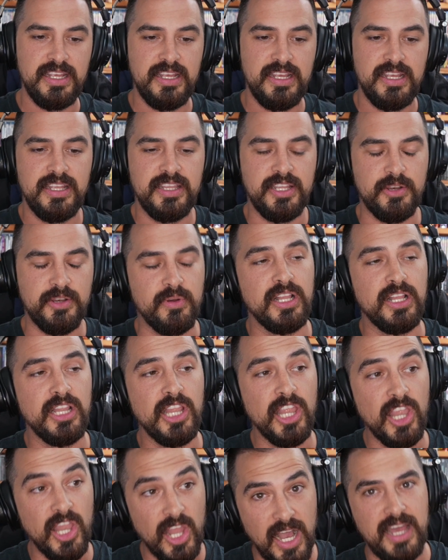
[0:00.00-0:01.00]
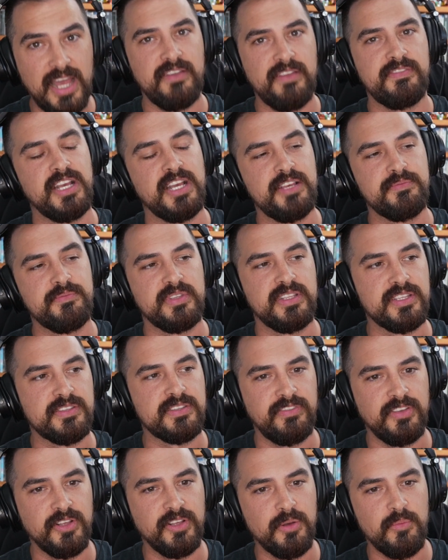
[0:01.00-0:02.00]
There were a lot of times in this
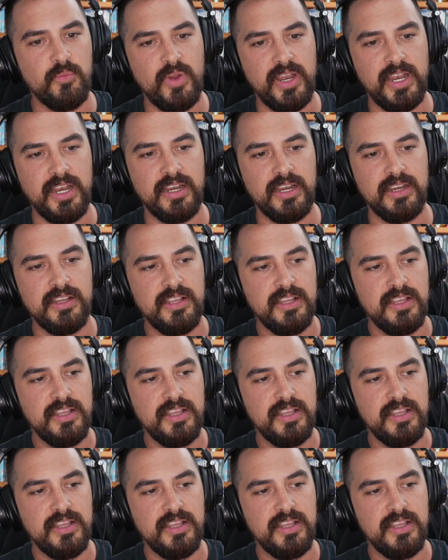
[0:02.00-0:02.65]
film where